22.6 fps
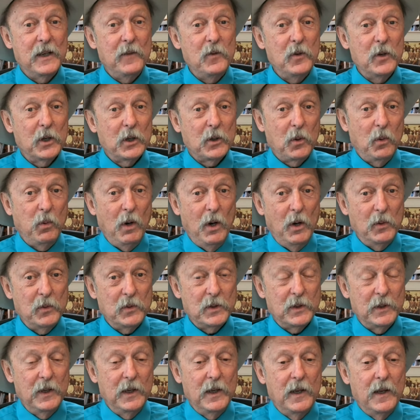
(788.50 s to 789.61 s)
give you a
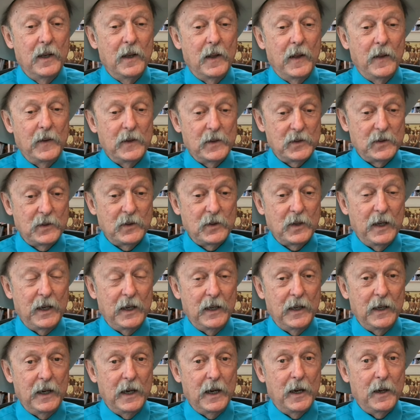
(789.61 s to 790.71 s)
quote. And this is
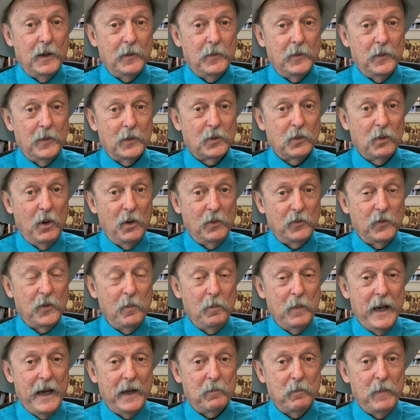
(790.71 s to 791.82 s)
a quote from
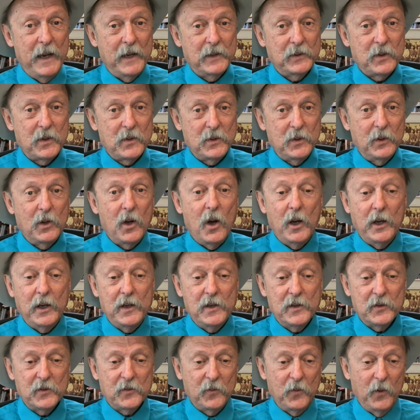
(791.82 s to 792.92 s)
Bat Masterson on
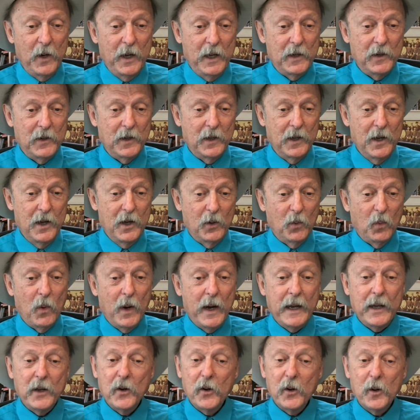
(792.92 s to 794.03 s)
his friend.
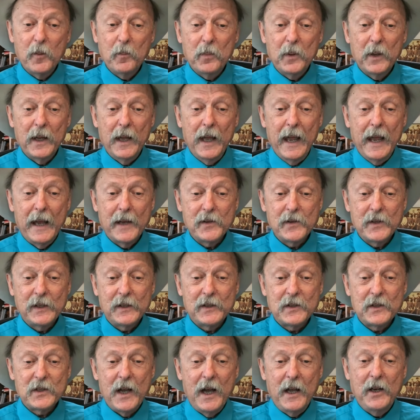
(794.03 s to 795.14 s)
Wyatt Earp has
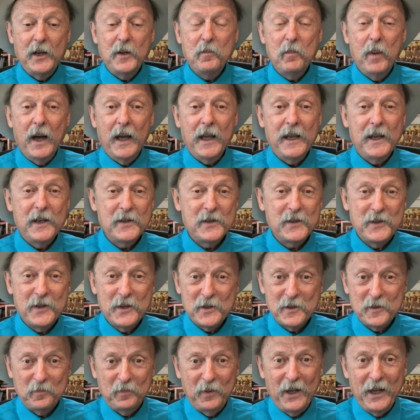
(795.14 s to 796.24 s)
excited by his
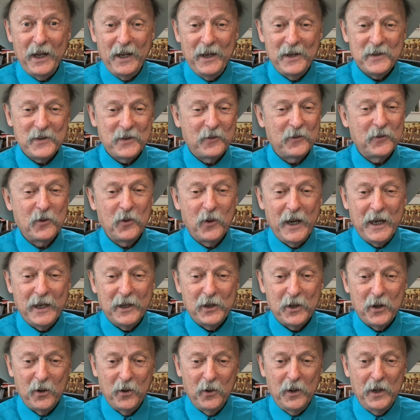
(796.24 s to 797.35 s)
displays of great
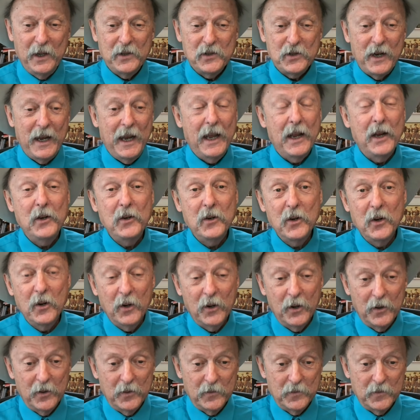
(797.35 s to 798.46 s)
courage and
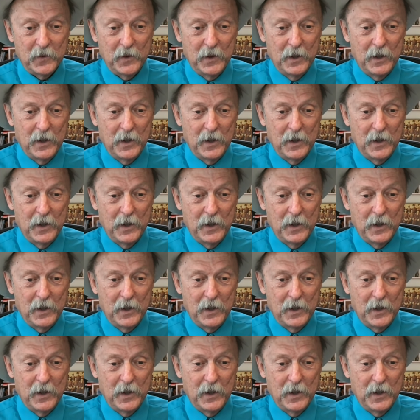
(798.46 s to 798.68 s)
nerve